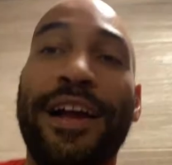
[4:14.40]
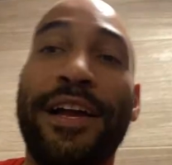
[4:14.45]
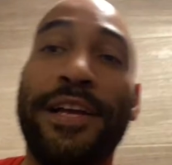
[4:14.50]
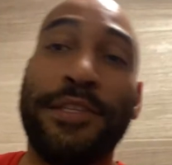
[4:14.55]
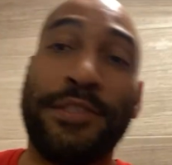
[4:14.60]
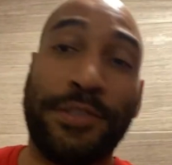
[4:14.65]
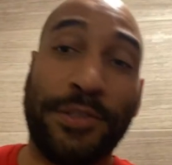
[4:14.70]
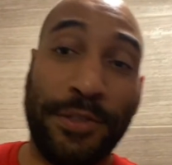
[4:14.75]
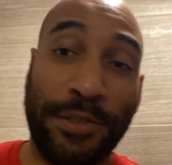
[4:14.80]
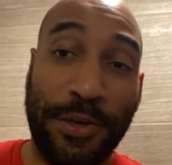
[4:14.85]
right,
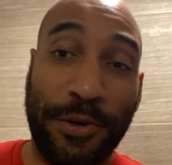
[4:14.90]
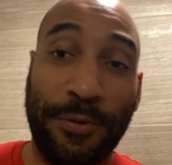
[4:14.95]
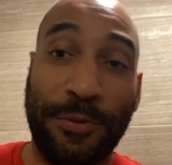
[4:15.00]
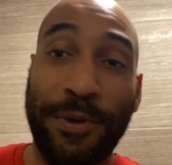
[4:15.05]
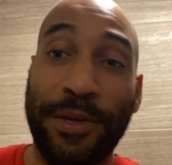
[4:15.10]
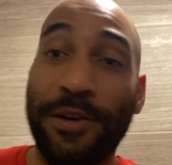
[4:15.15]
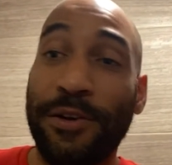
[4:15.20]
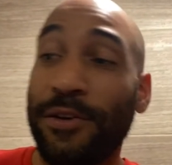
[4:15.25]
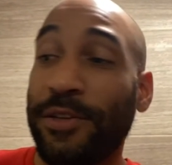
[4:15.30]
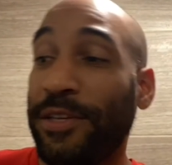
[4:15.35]
so yo,
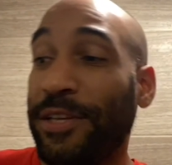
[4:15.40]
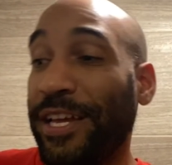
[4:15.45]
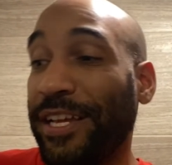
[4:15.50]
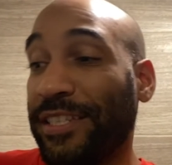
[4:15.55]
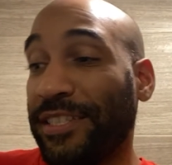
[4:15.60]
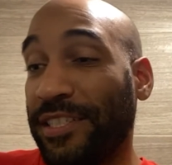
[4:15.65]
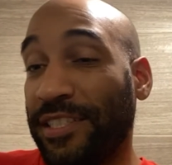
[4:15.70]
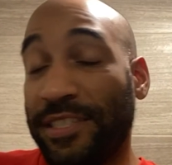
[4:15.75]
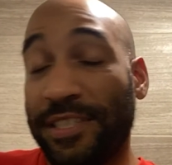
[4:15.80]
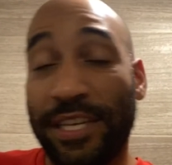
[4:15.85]
we're gonna
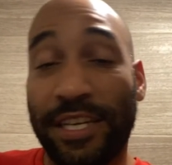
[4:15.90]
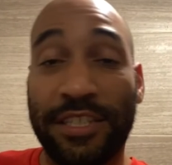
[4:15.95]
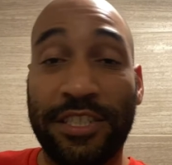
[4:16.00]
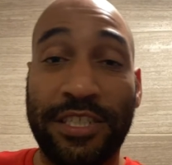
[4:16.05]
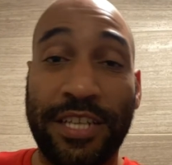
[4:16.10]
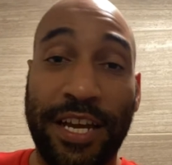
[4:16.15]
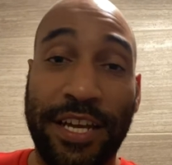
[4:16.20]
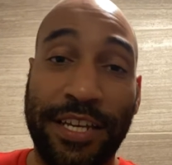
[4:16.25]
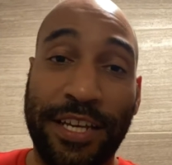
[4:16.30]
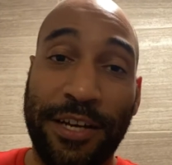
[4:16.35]
neck this next
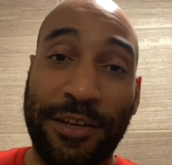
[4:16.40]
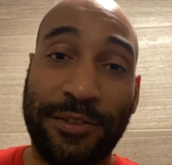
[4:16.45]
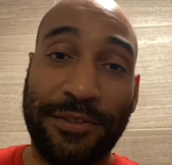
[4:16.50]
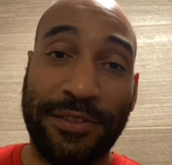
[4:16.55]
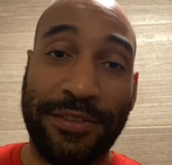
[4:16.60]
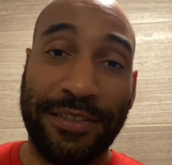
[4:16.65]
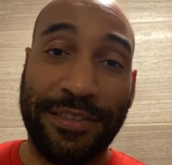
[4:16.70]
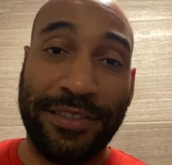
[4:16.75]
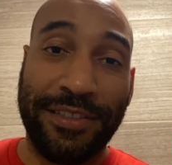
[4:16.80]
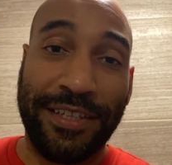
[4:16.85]
shot out.
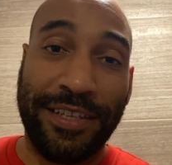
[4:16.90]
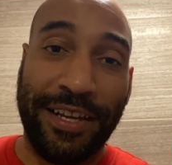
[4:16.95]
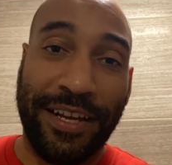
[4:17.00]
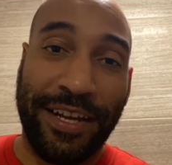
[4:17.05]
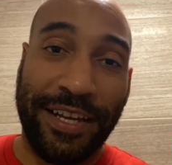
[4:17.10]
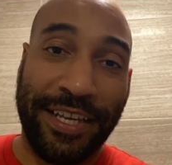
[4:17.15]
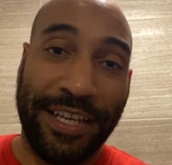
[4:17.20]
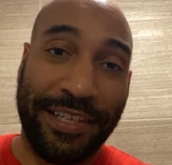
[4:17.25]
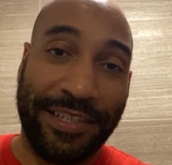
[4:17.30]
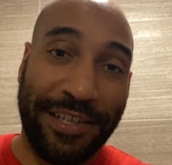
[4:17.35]

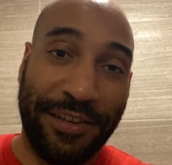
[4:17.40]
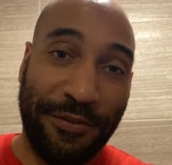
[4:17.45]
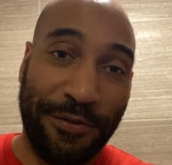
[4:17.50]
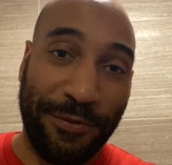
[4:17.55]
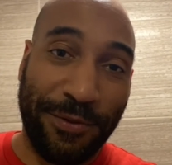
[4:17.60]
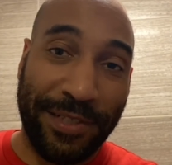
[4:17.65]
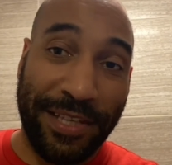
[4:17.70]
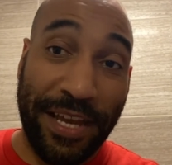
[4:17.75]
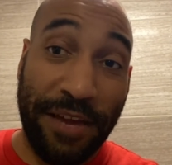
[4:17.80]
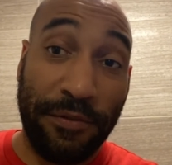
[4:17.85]
I guess
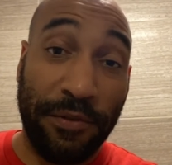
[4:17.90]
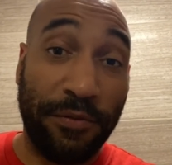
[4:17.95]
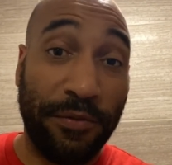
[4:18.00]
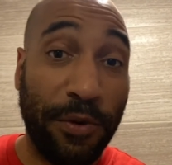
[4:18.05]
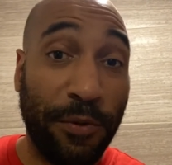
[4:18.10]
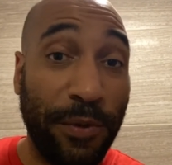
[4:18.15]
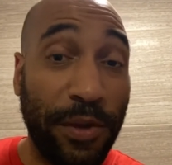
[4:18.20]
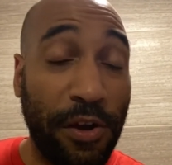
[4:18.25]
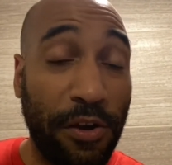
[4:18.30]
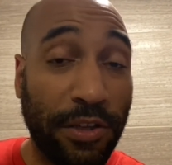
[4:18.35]
everyone's having
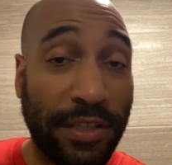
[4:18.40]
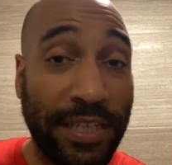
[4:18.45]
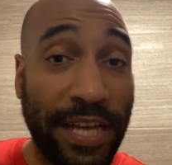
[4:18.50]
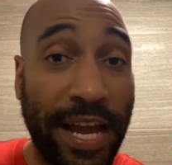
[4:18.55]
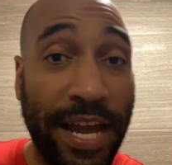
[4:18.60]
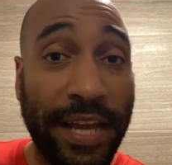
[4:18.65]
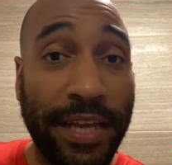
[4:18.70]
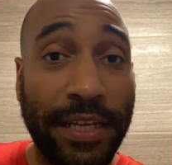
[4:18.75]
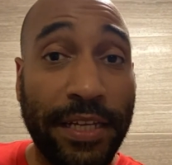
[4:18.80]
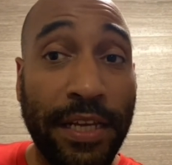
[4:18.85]
fun. We all
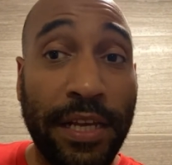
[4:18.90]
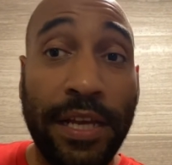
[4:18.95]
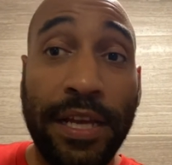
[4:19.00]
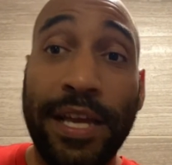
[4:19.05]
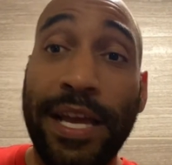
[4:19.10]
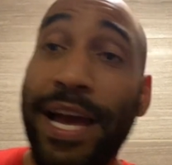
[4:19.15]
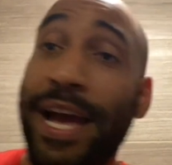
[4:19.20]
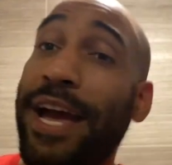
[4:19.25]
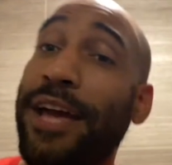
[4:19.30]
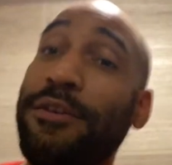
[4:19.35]
tired.
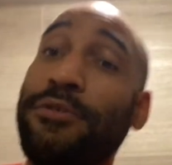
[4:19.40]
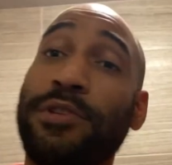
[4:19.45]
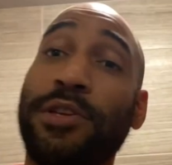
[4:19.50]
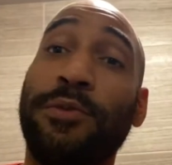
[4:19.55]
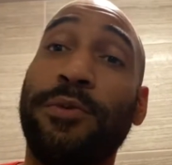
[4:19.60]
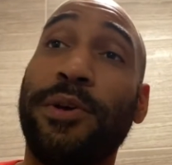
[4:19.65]
I don't think we're